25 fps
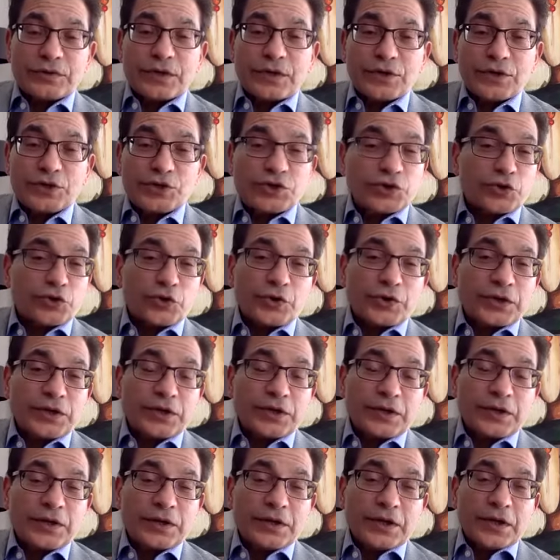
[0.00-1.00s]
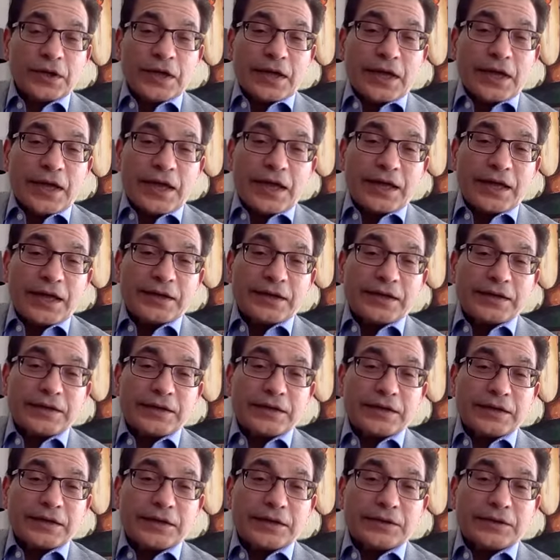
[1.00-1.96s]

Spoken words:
enjoy, and